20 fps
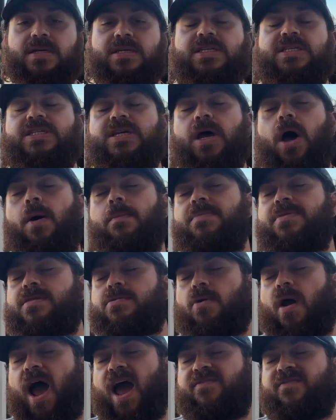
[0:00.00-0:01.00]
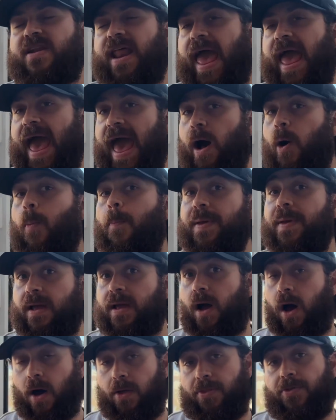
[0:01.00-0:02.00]
Some thrive on
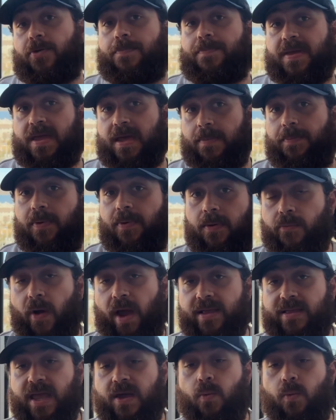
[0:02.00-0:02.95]
helping other people, right?